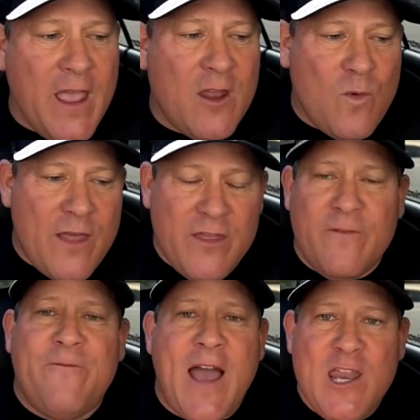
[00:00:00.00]
And rather
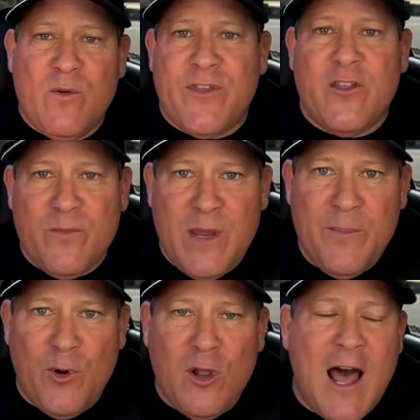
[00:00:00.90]
than fighting with other
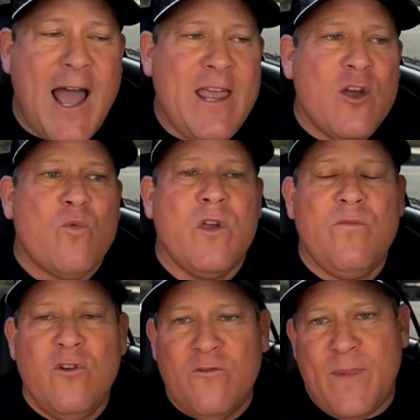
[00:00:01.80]
people, I
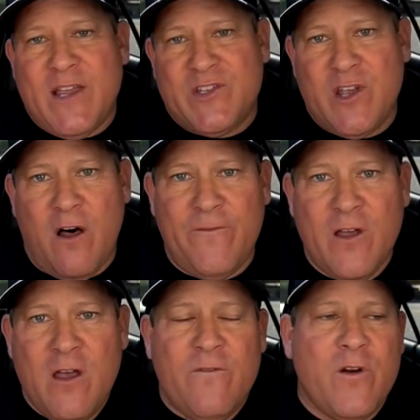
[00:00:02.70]
remove myself
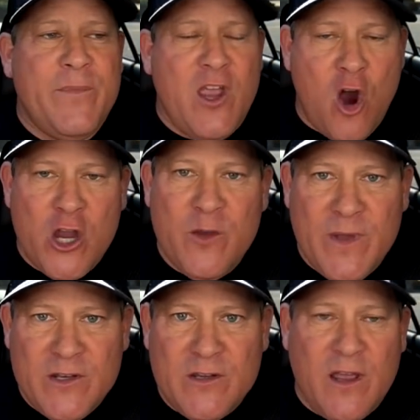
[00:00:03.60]
from the
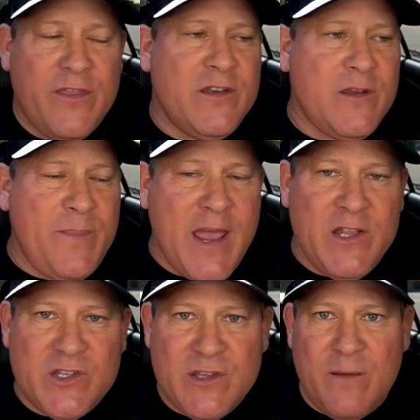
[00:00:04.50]
argument and the
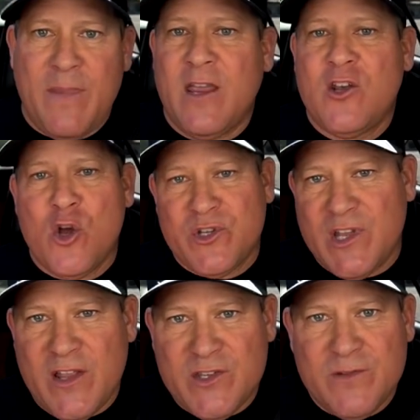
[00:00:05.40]
debates that make no
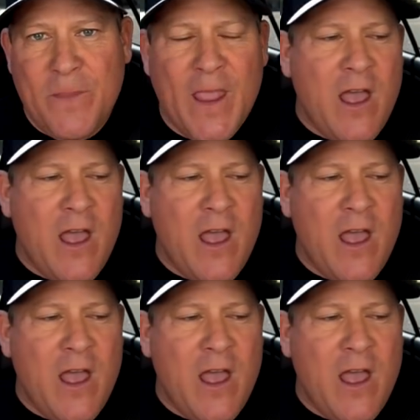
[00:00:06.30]
sense.